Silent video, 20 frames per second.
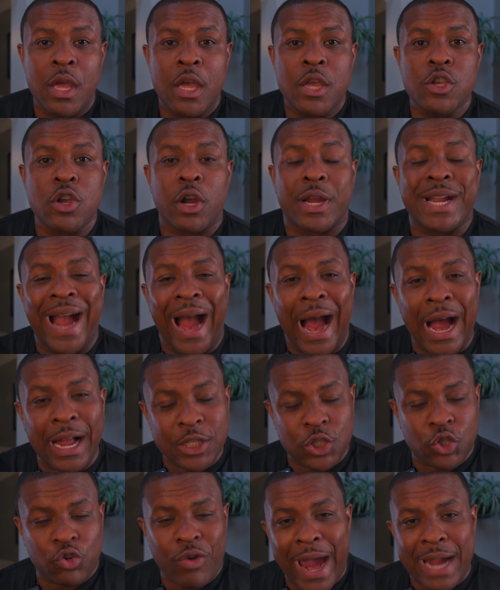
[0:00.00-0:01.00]
you're
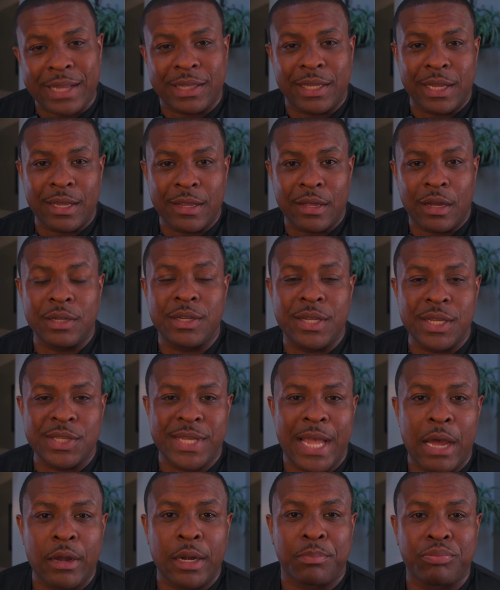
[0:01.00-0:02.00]
contracting a
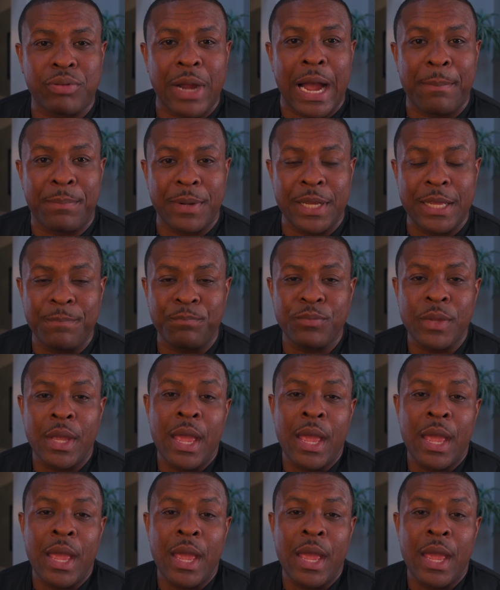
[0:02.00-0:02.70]
discounted property,